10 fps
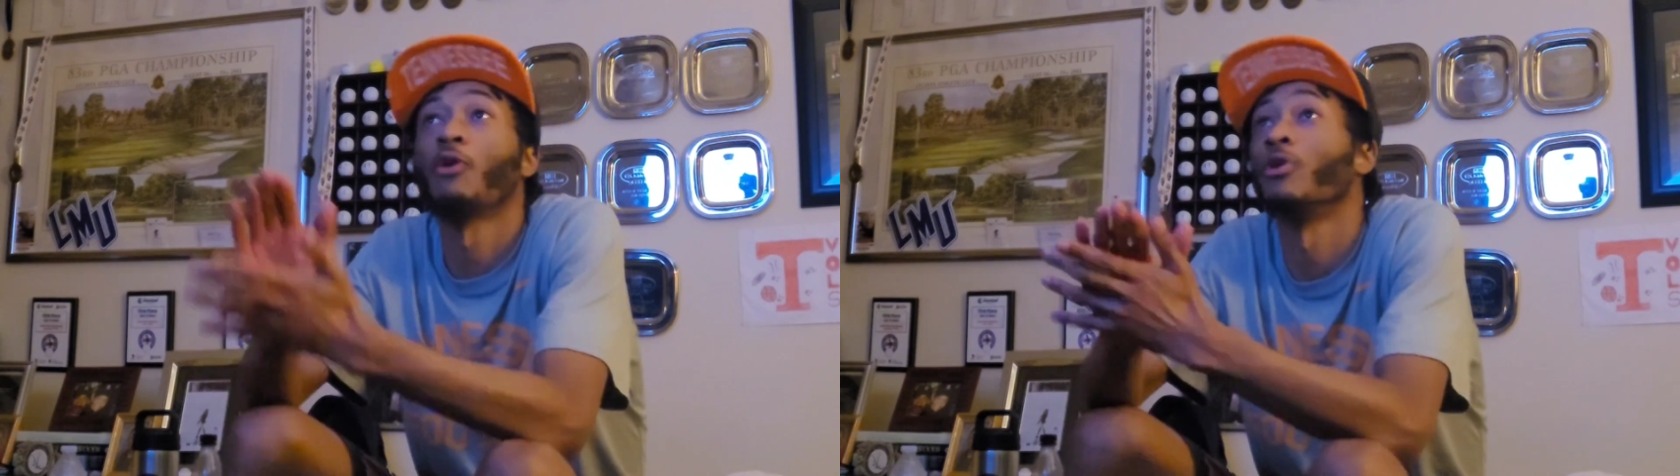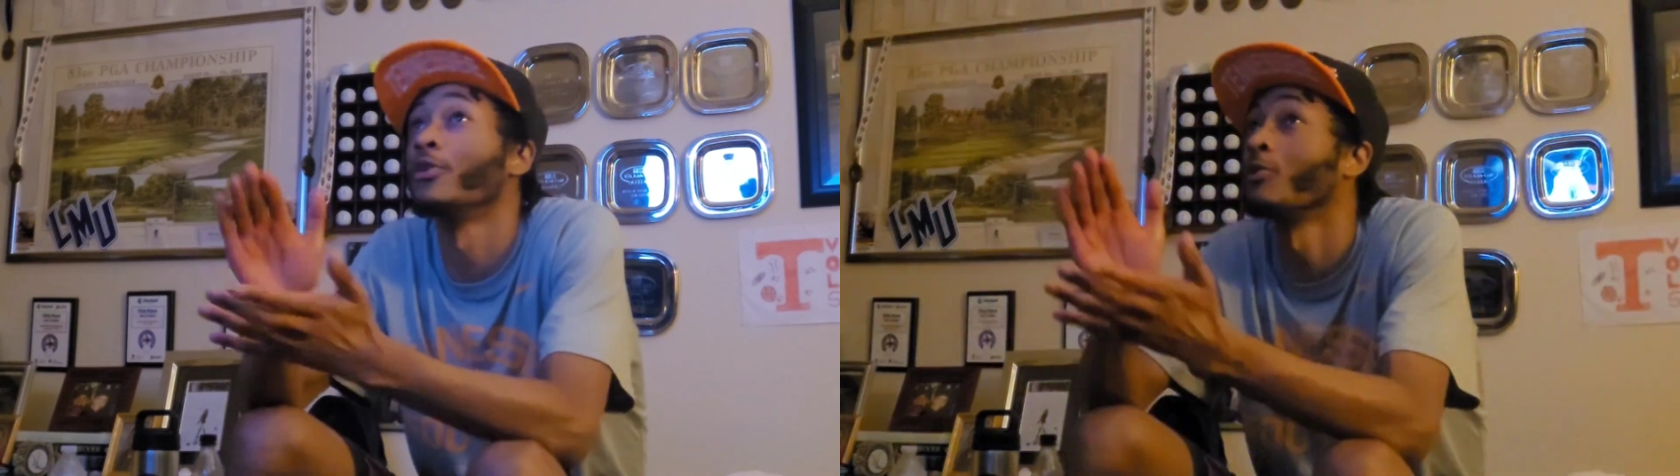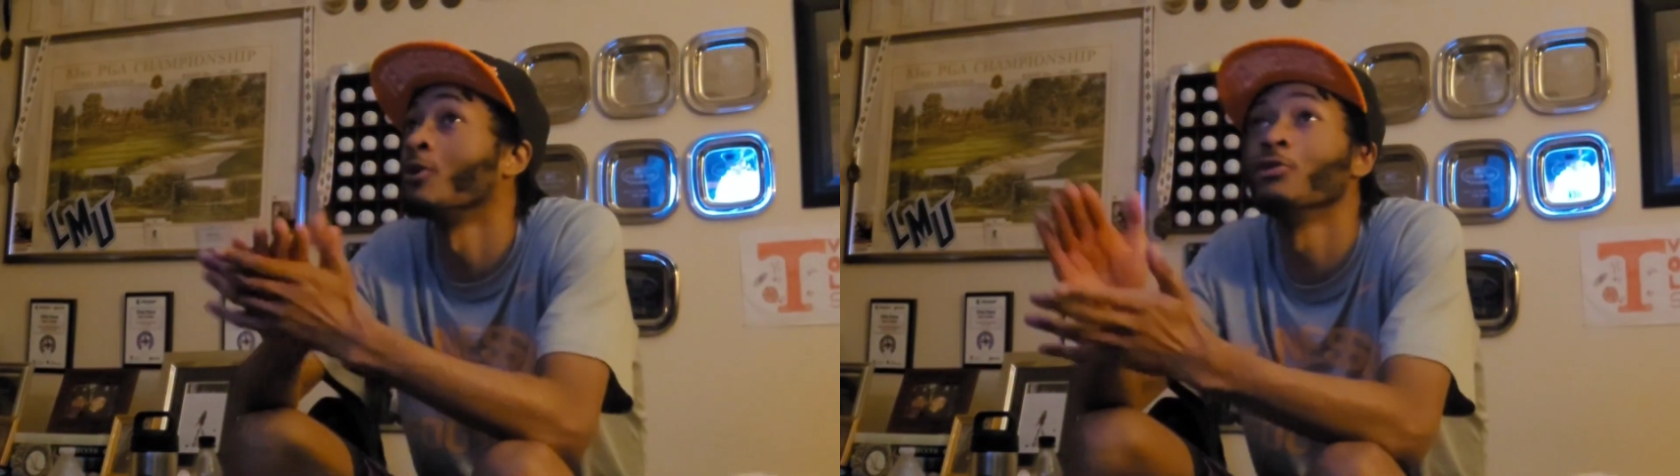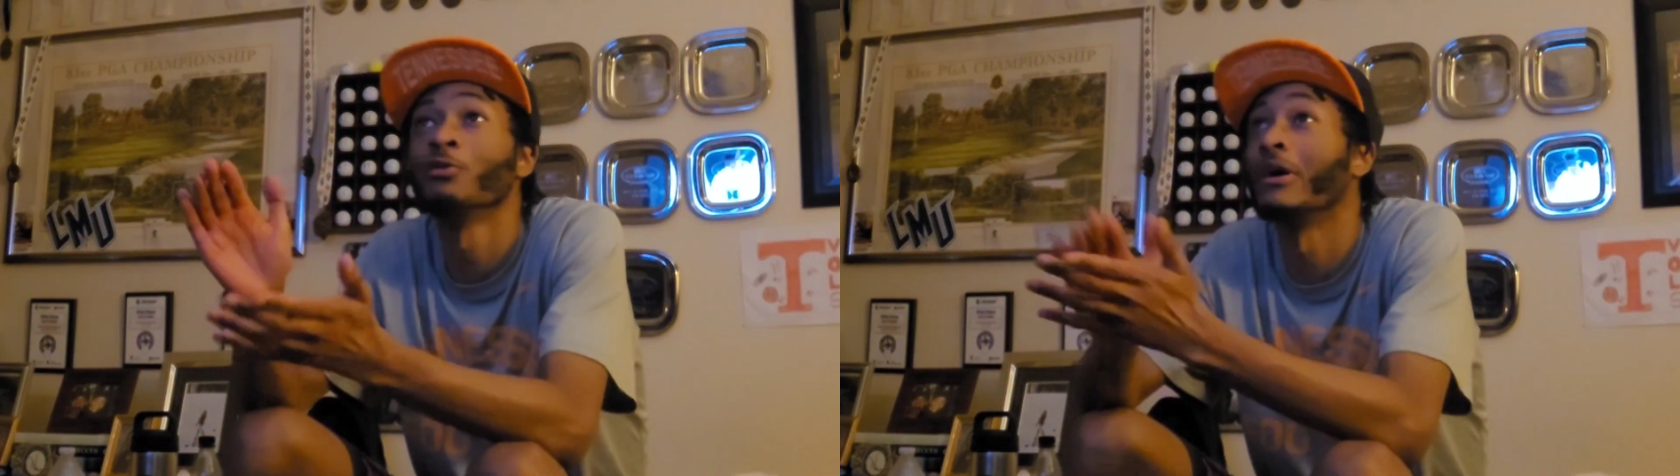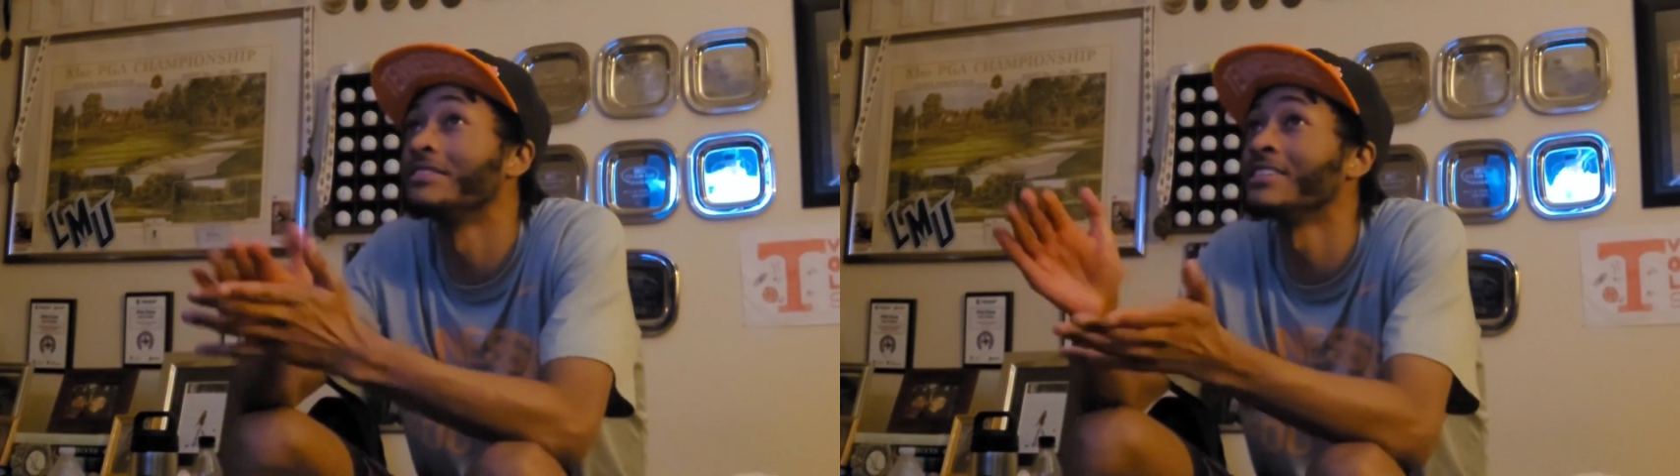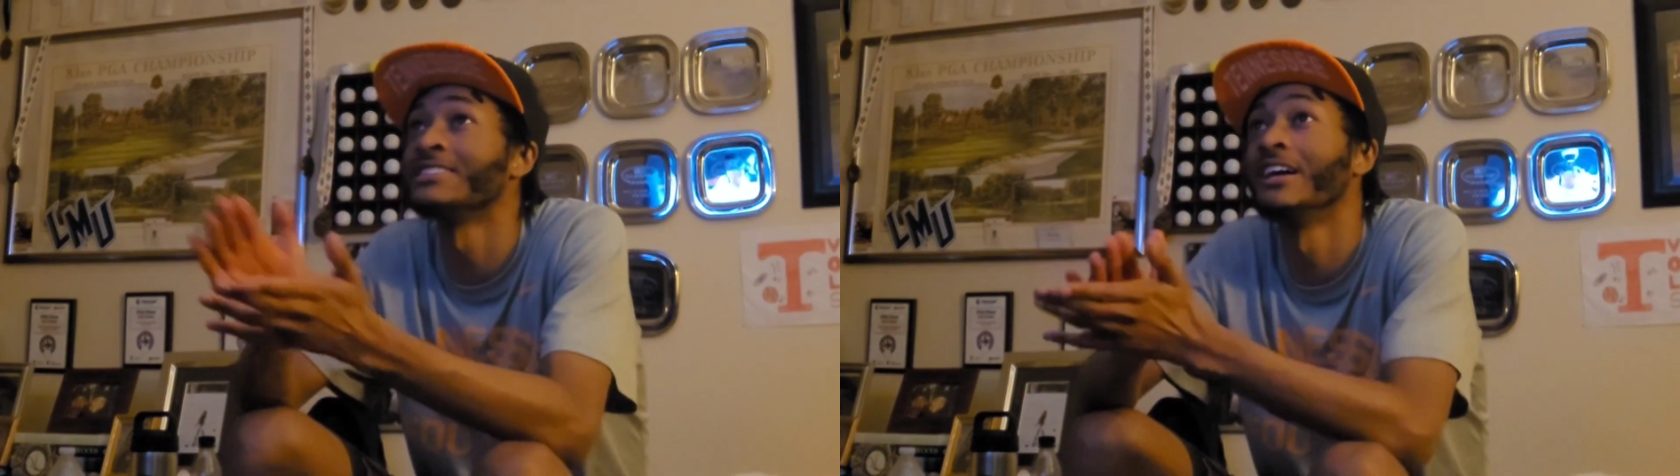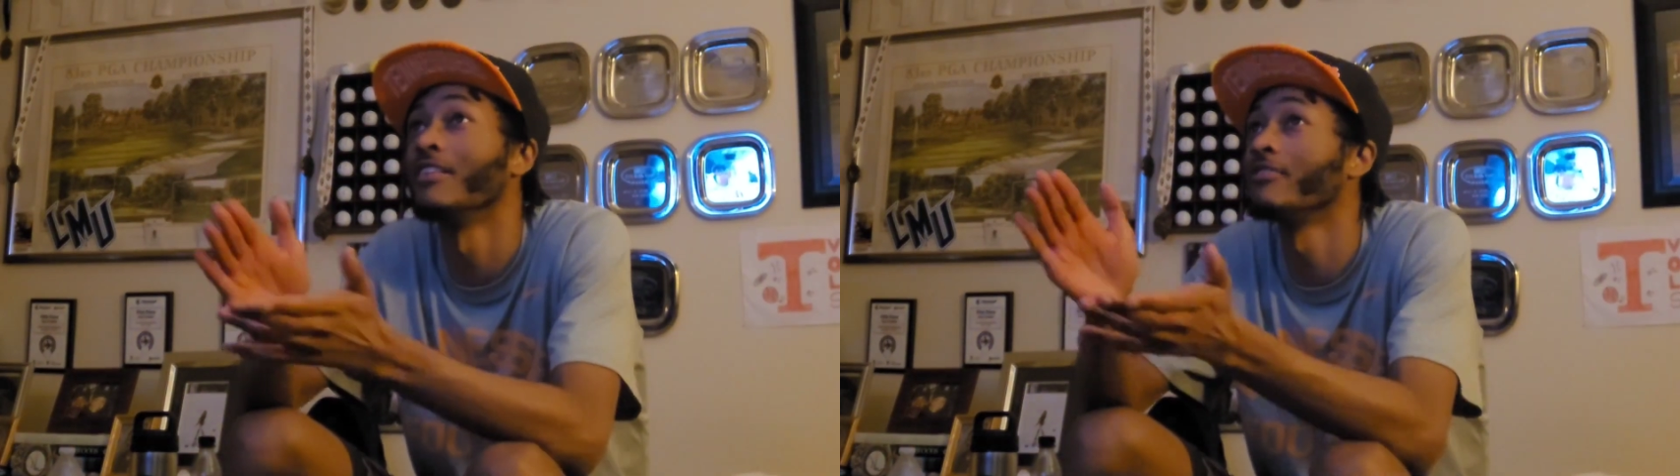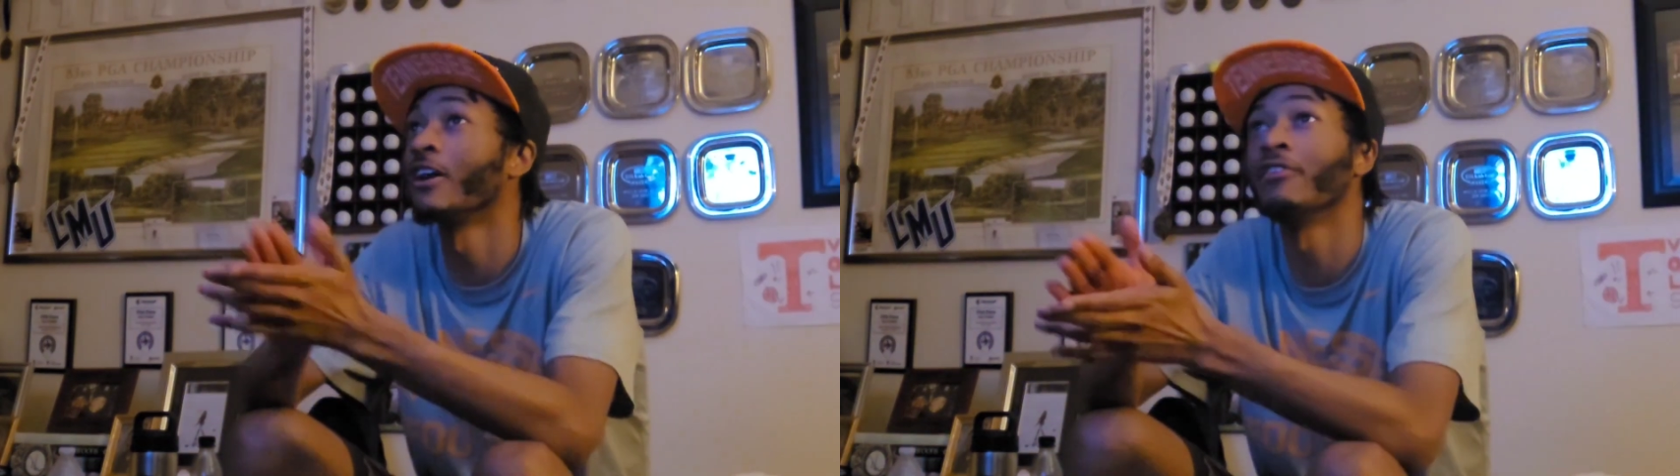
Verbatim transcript: We're on the road by a touchdown favorite.